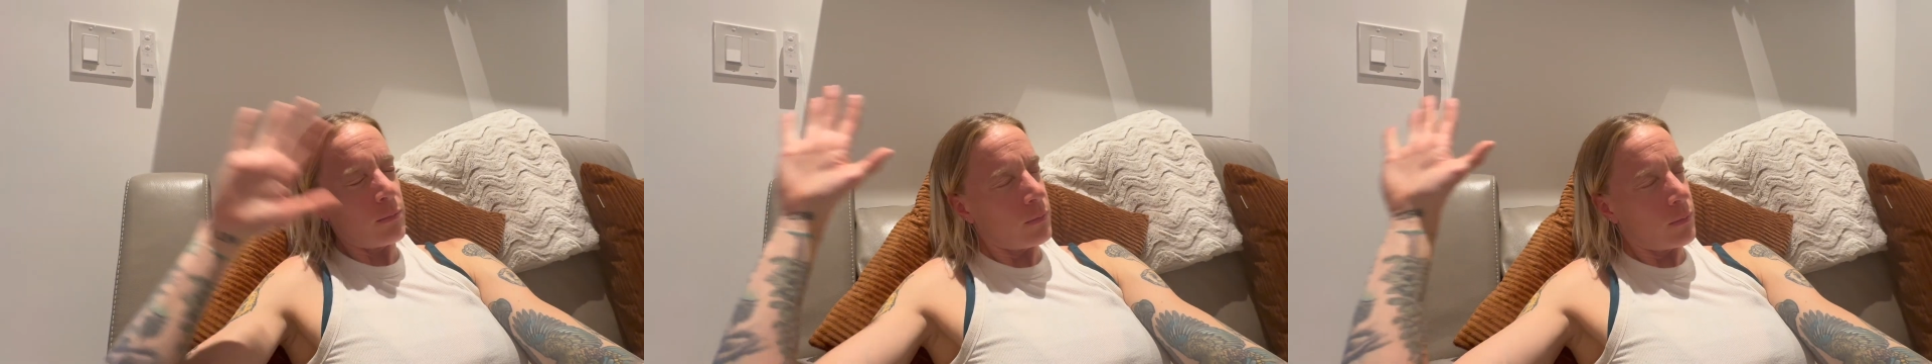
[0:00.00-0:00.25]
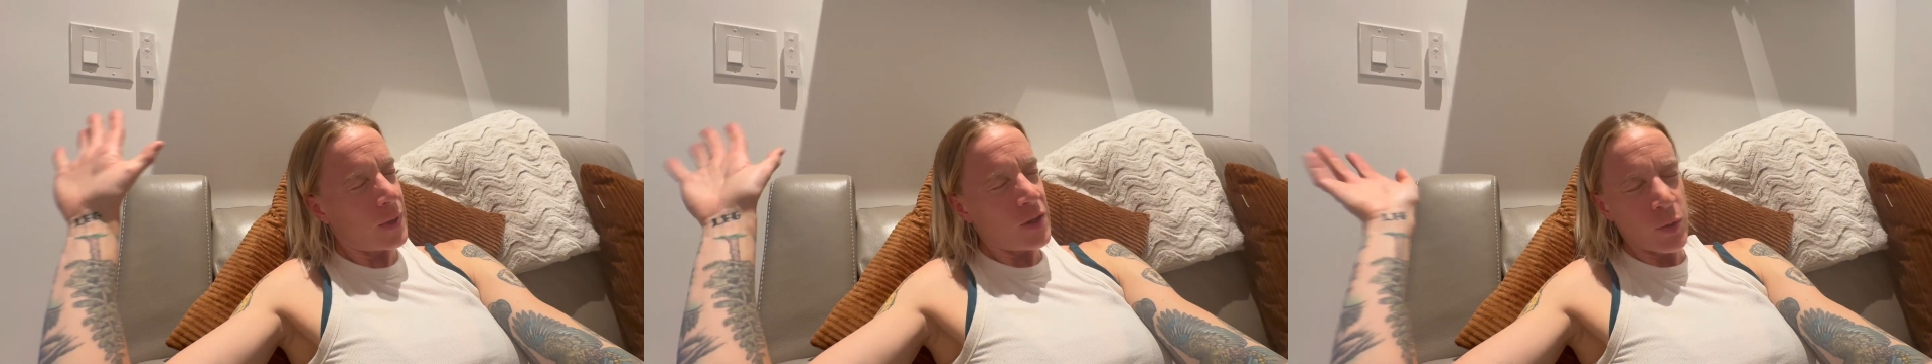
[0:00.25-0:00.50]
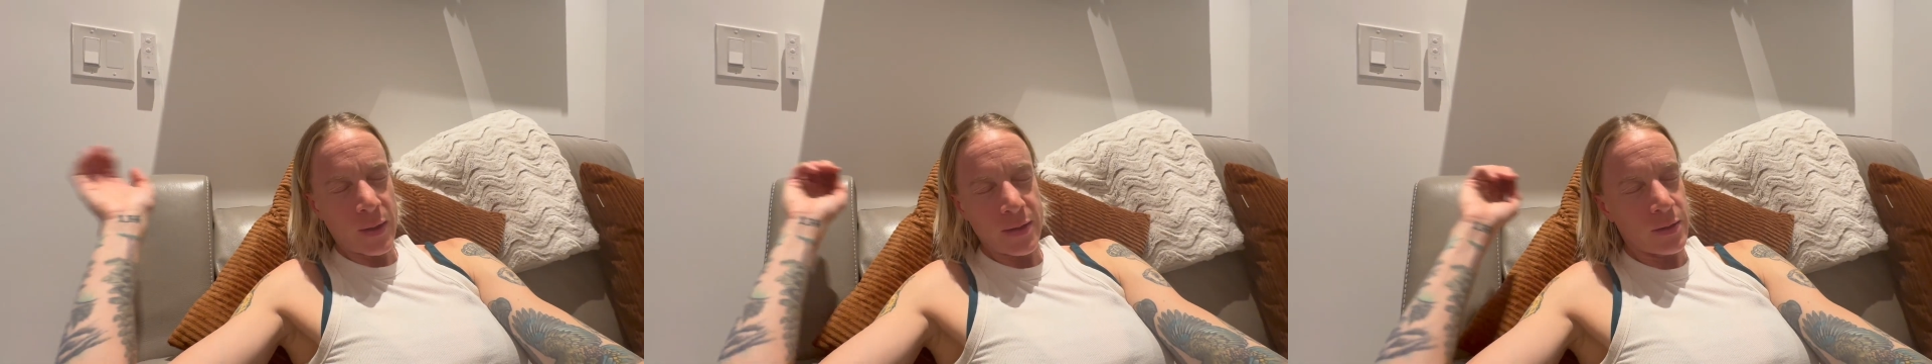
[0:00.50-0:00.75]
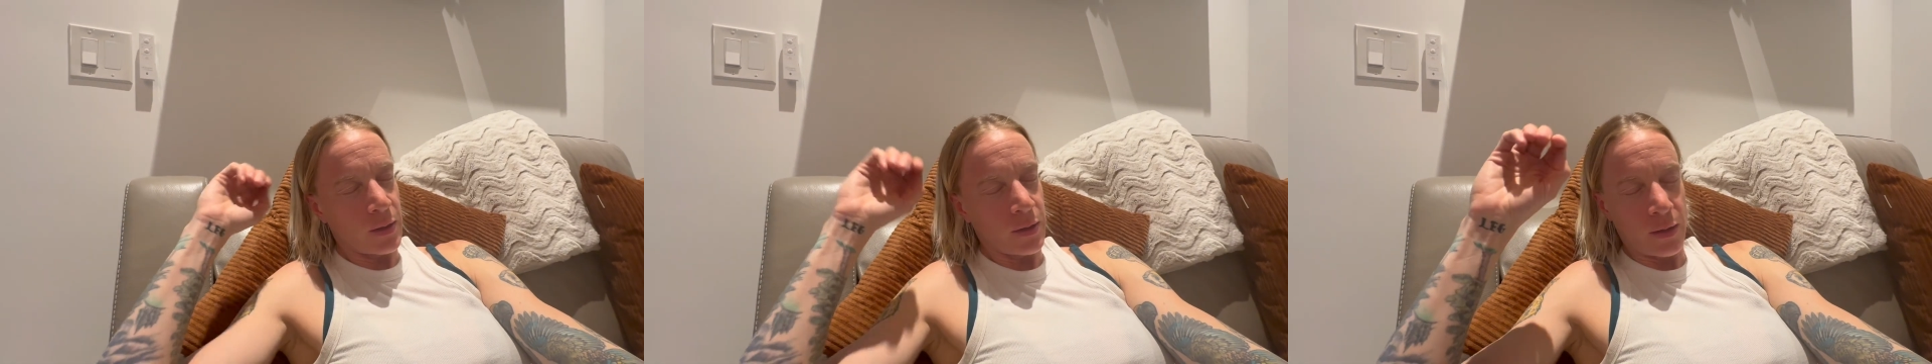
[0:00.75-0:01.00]
my joints
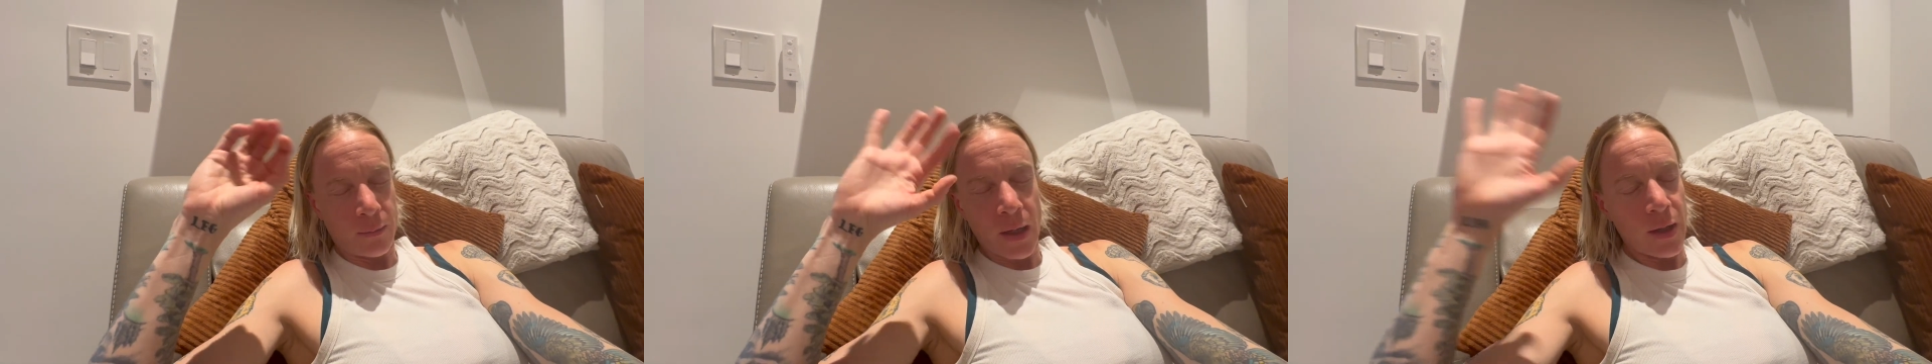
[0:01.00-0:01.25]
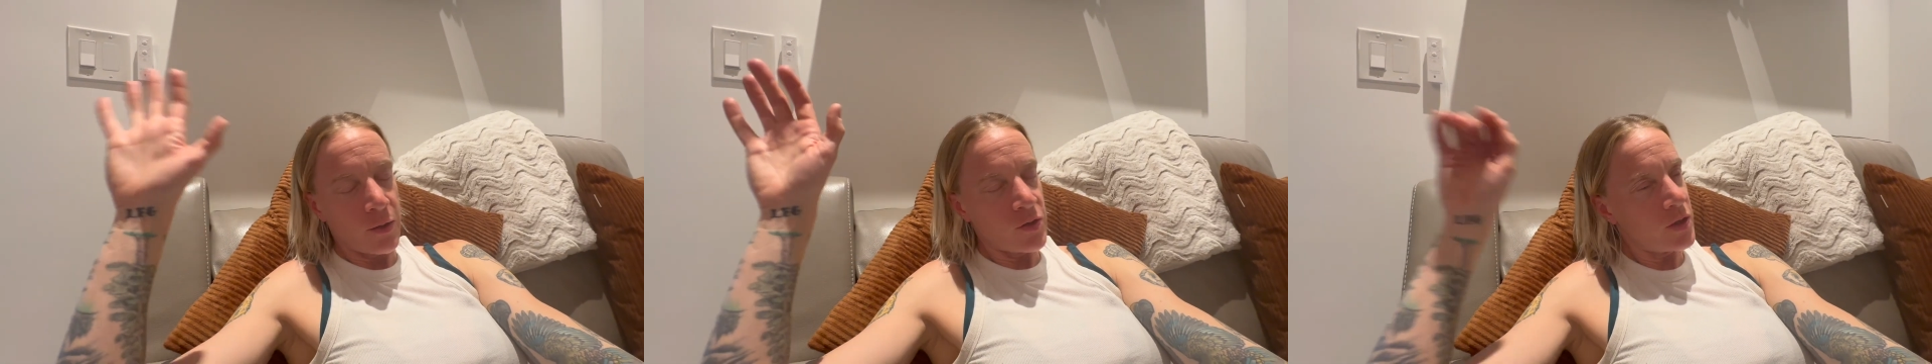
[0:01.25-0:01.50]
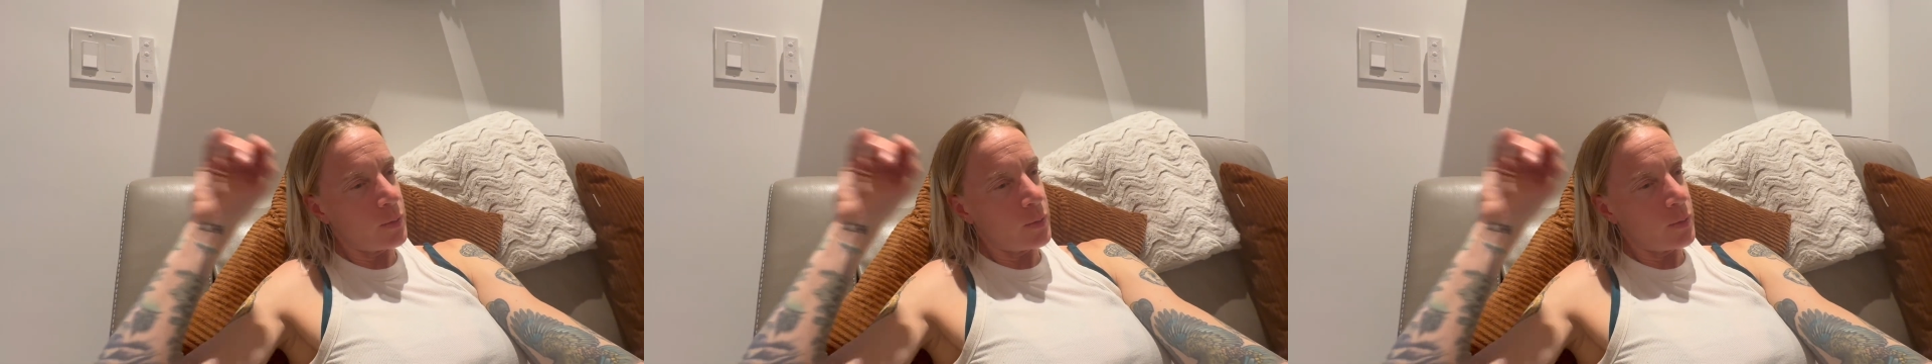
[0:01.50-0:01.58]
hurt, my energy's